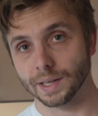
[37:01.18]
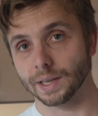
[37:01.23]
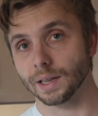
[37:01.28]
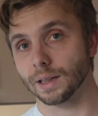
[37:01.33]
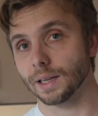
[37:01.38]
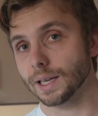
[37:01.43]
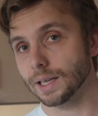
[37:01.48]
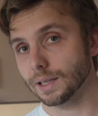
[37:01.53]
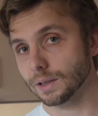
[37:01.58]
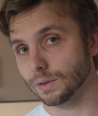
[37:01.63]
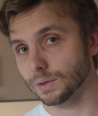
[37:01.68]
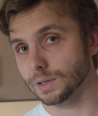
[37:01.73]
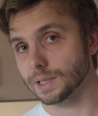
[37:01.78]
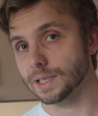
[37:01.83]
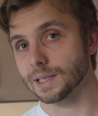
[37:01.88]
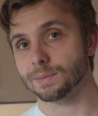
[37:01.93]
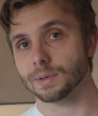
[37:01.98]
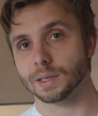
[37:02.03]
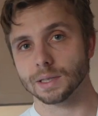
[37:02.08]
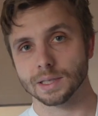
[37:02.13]
and the landlord
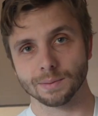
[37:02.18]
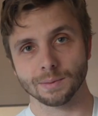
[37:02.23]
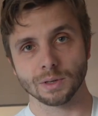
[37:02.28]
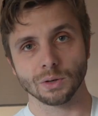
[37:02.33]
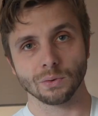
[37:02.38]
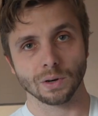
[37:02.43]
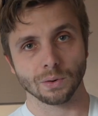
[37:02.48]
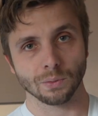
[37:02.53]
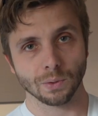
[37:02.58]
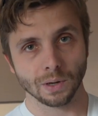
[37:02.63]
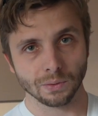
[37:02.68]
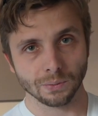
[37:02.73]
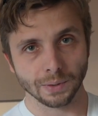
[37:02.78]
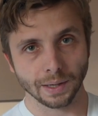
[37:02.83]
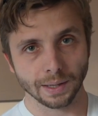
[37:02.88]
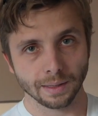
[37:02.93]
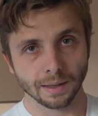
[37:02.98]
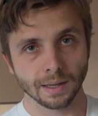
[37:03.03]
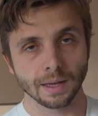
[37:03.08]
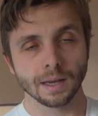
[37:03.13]
seems like someone you want to work
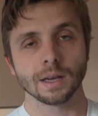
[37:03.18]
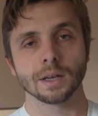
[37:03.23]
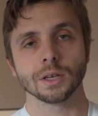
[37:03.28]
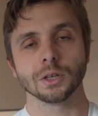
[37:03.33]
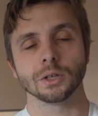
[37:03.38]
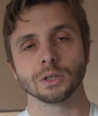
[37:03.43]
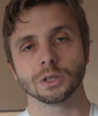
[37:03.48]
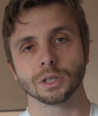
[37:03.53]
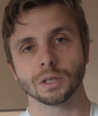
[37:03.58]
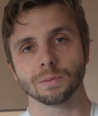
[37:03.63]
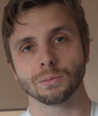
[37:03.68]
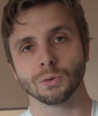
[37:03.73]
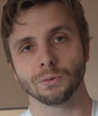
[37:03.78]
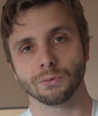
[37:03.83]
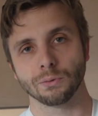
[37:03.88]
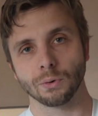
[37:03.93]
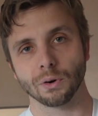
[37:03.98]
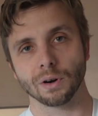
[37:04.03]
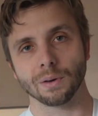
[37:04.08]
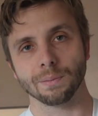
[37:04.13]
with, you should move
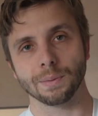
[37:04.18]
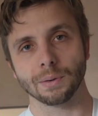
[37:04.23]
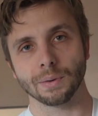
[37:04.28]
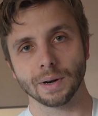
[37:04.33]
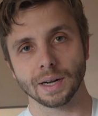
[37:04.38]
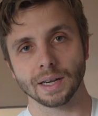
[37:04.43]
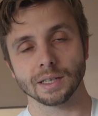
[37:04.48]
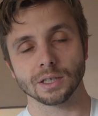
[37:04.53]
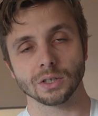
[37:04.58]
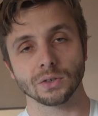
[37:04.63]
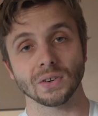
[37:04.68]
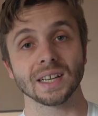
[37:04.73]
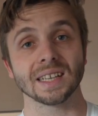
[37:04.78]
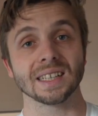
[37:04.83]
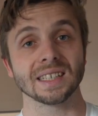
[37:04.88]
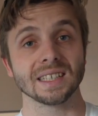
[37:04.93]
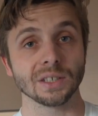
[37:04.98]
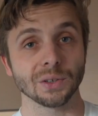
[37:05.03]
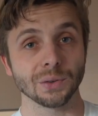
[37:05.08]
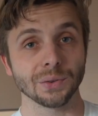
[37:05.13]
forward and be ready to strike a
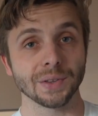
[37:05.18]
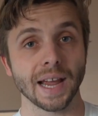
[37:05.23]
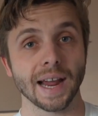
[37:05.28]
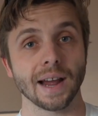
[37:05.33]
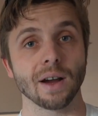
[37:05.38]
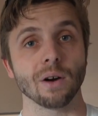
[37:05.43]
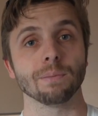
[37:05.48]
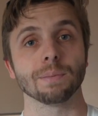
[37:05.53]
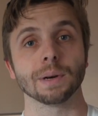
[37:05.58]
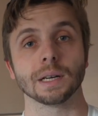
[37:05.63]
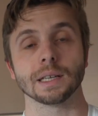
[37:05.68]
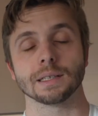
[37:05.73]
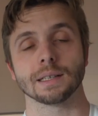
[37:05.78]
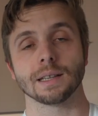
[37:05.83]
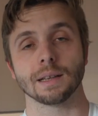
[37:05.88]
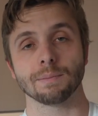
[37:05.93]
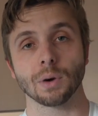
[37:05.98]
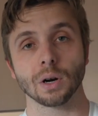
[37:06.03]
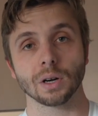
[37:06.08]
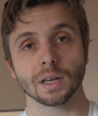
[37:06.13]
deal now, because
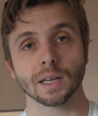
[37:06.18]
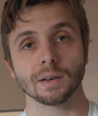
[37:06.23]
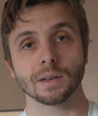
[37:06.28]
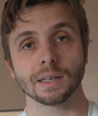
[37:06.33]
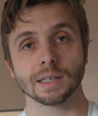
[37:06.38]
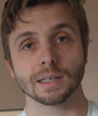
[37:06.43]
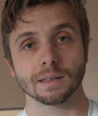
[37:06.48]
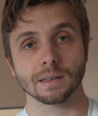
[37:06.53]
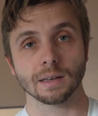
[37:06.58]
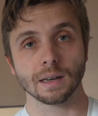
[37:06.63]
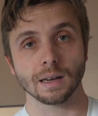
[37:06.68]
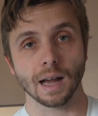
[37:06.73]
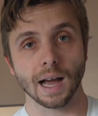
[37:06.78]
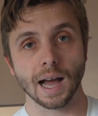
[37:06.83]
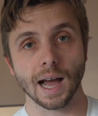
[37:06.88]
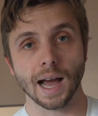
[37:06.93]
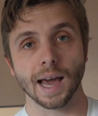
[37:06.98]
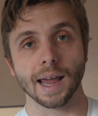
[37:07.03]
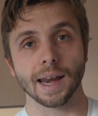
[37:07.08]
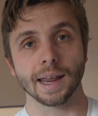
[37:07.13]
the market is
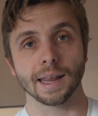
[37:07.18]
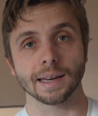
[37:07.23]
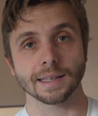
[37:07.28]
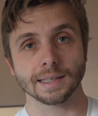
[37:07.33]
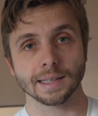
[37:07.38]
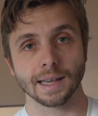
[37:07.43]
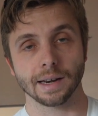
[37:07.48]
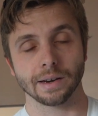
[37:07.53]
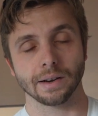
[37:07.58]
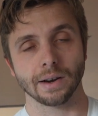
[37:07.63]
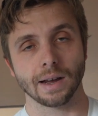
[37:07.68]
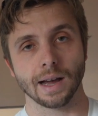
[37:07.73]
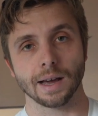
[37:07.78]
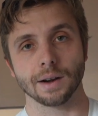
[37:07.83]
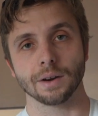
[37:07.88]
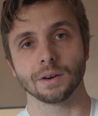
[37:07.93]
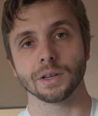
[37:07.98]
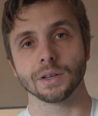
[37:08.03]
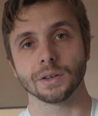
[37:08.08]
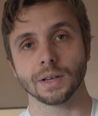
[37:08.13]
hot and it's getting
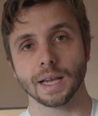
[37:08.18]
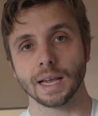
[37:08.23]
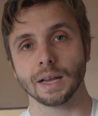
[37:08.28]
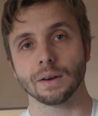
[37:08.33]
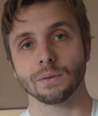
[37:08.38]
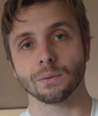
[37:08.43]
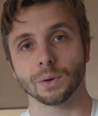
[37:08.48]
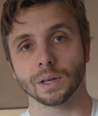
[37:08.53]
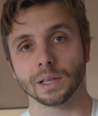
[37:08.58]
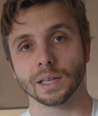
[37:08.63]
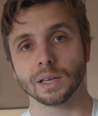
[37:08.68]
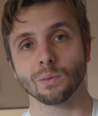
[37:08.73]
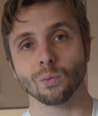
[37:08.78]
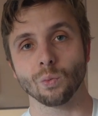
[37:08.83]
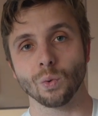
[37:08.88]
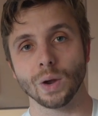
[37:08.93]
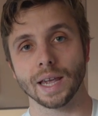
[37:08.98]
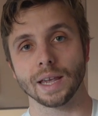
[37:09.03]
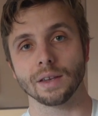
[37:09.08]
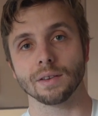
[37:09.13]
hotter. You can't really
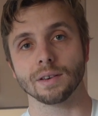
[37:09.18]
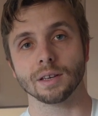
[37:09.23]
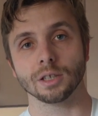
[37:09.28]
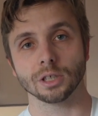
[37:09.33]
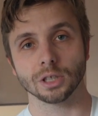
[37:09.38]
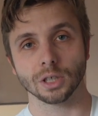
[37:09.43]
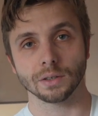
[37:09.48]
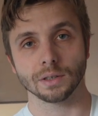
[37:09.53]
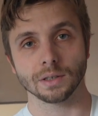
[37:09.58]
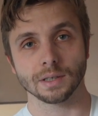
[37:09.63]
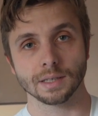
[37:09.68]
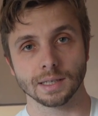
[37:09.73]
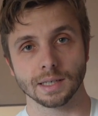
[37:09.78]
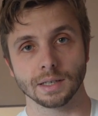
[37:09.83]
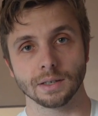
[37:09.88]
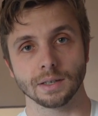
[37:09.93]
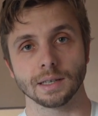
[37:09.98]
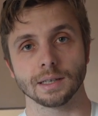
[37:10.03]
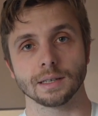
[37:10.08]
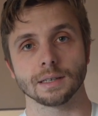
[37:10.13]
wait. You need to show you're
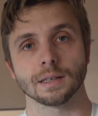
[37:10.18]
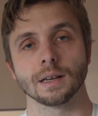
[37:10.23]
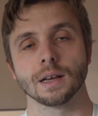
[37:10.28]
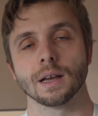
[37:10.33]
serious.